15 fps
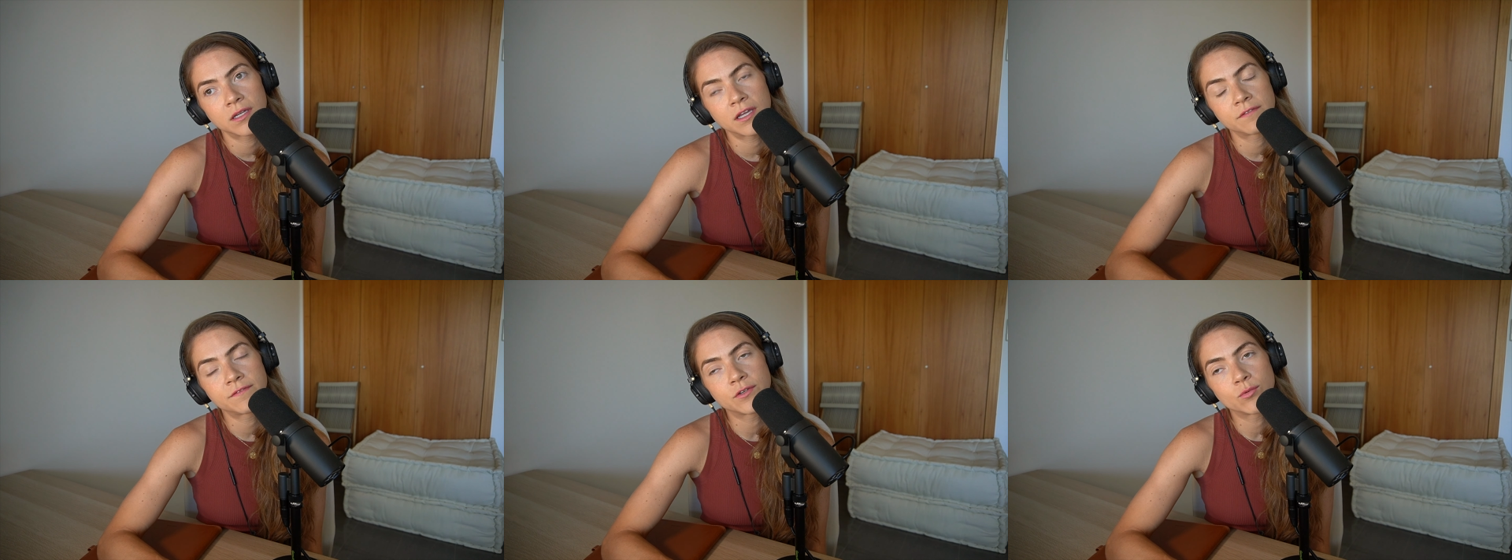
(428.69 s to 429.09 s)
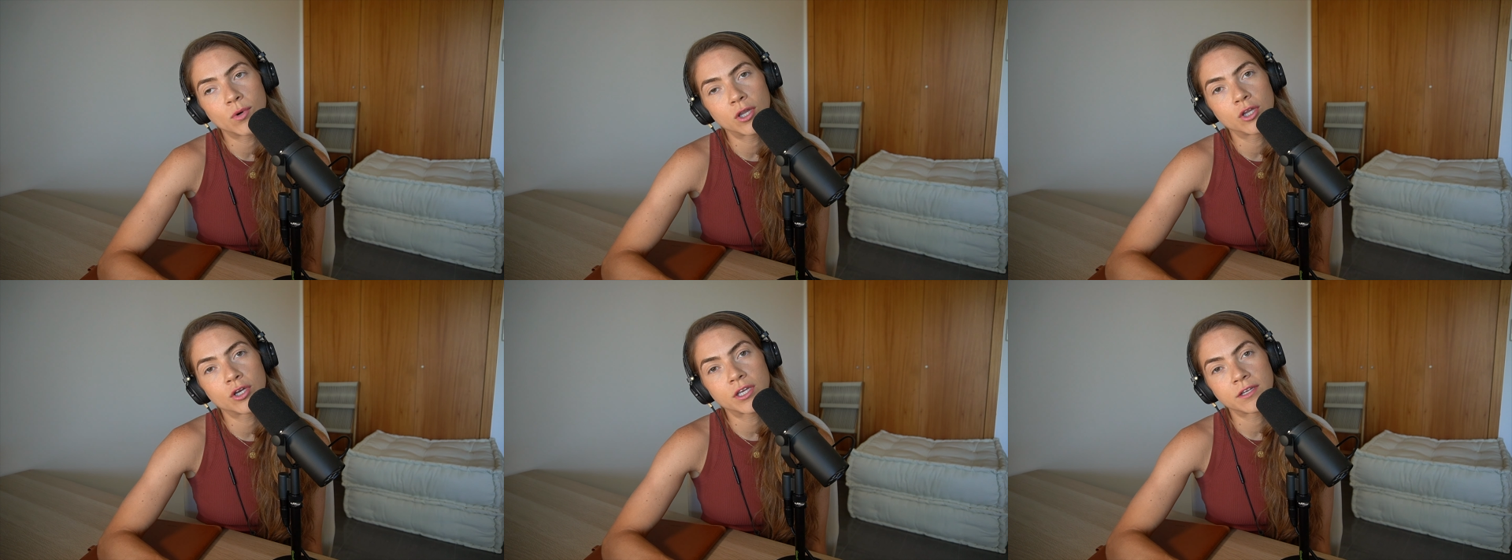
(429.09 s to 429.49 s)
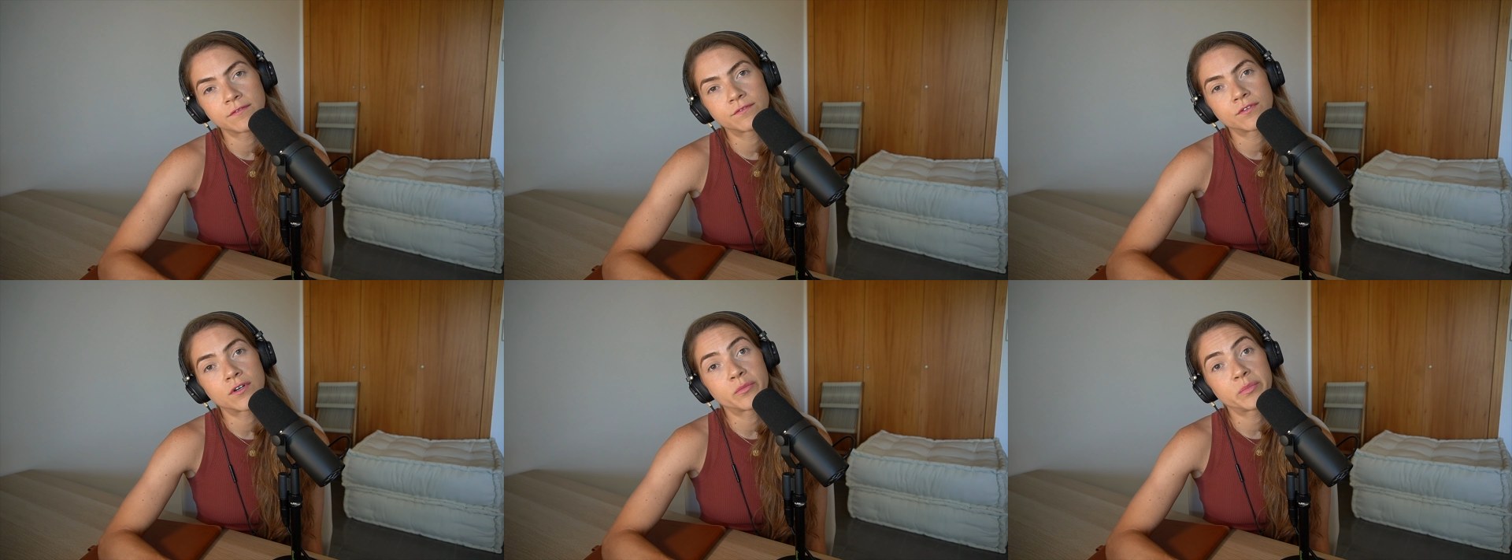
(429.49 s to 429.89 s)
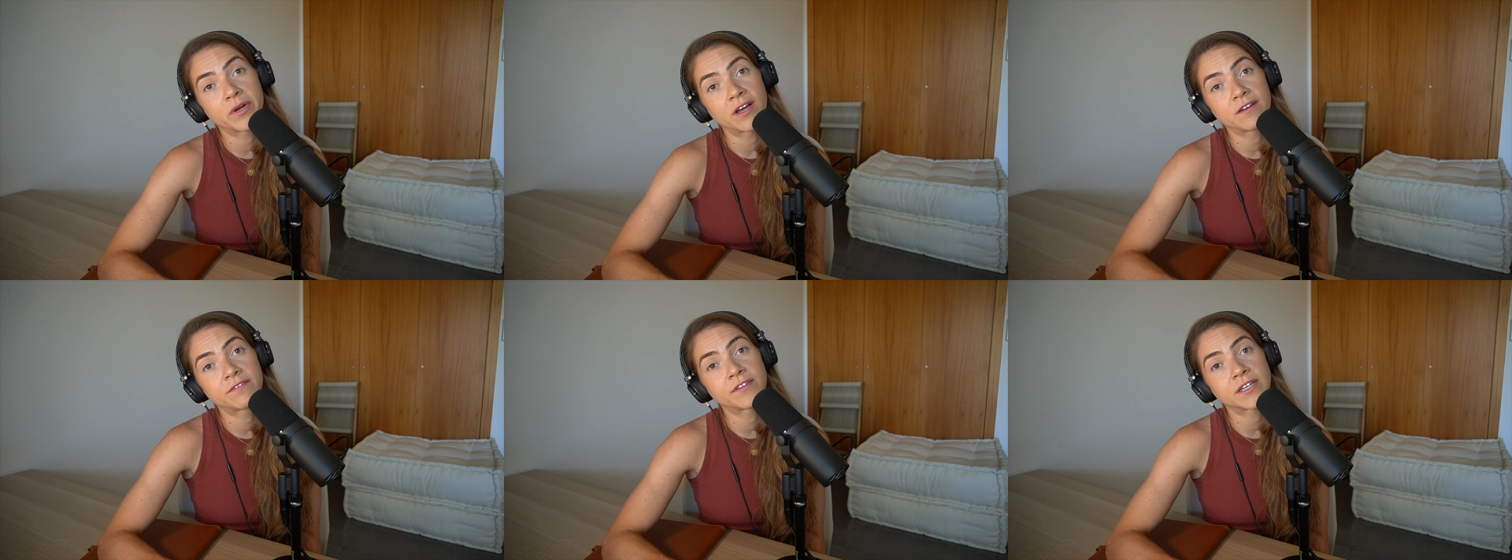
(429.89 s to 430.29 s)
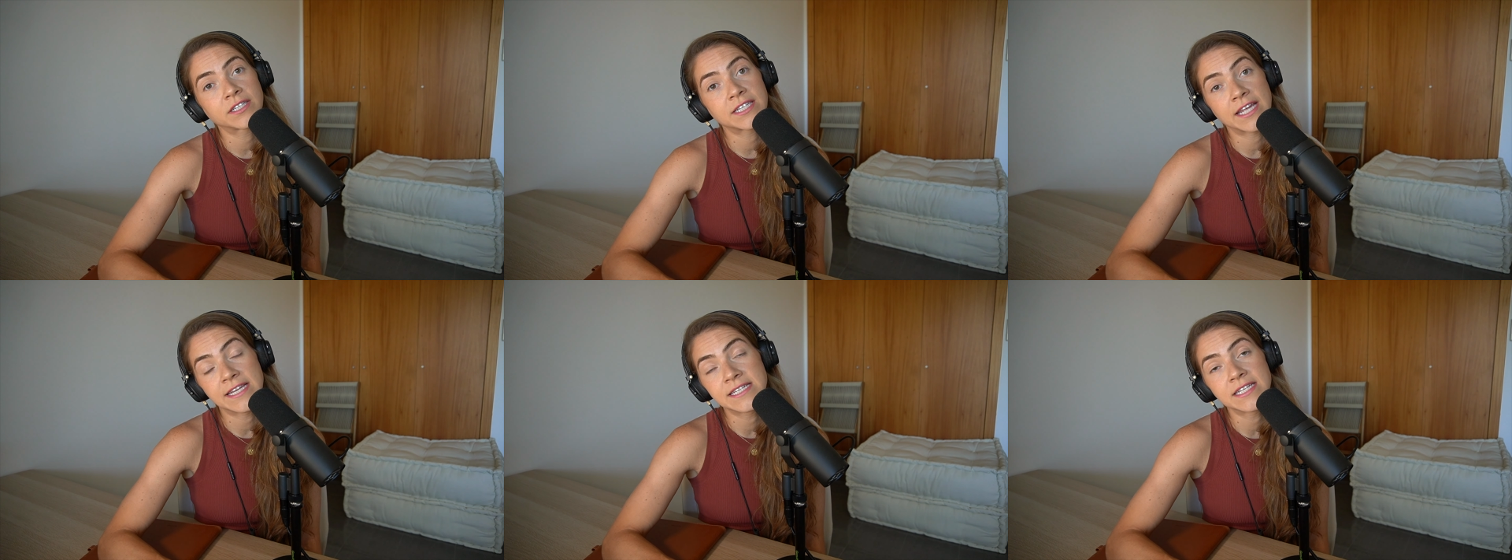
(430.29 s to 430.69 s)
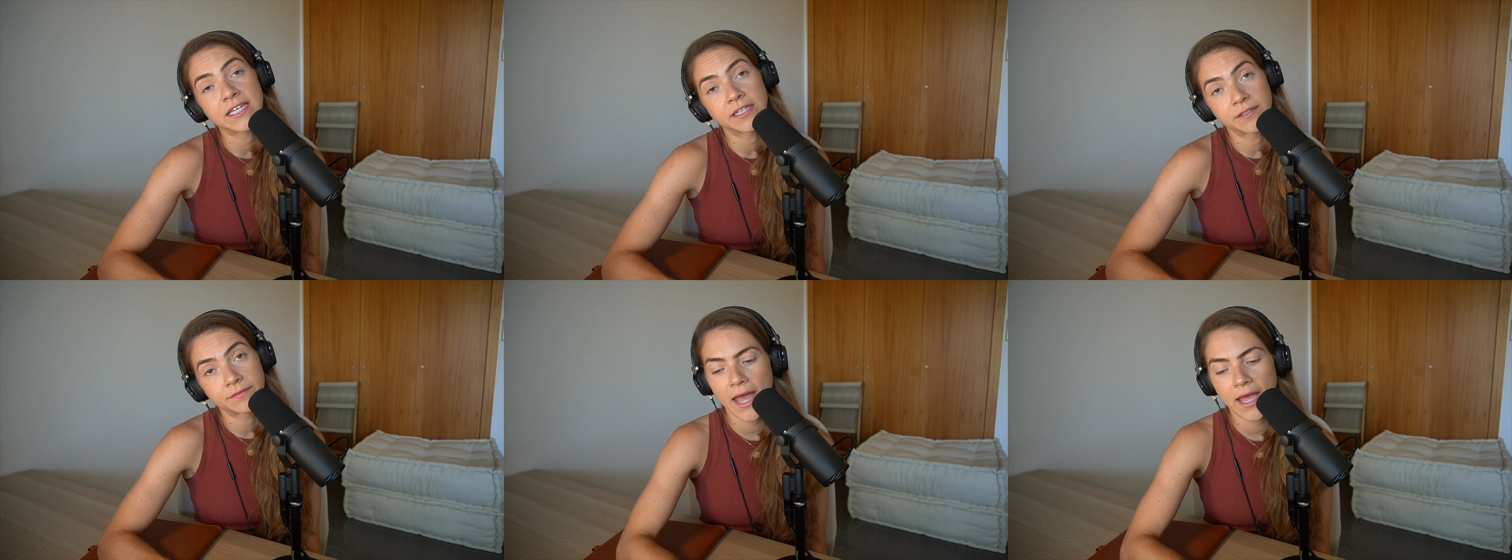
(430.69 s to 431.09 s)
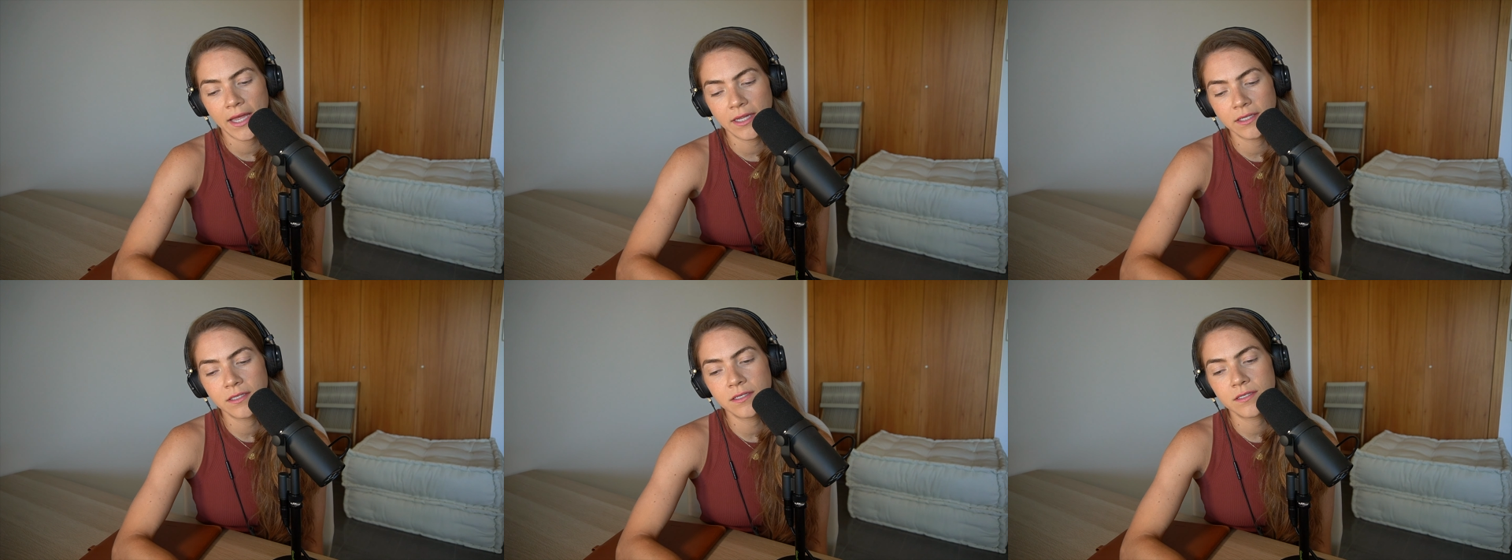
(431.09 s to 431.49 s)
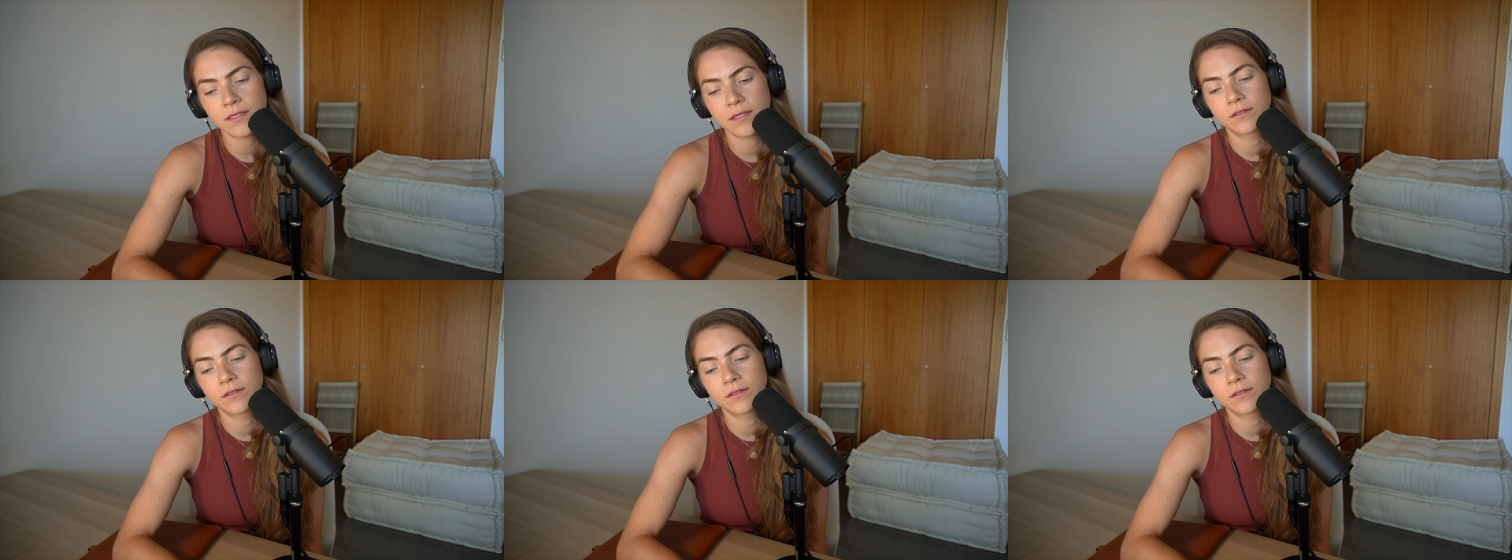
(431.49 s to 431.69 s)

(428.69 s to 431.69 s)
if you are looking for a perfect ending. And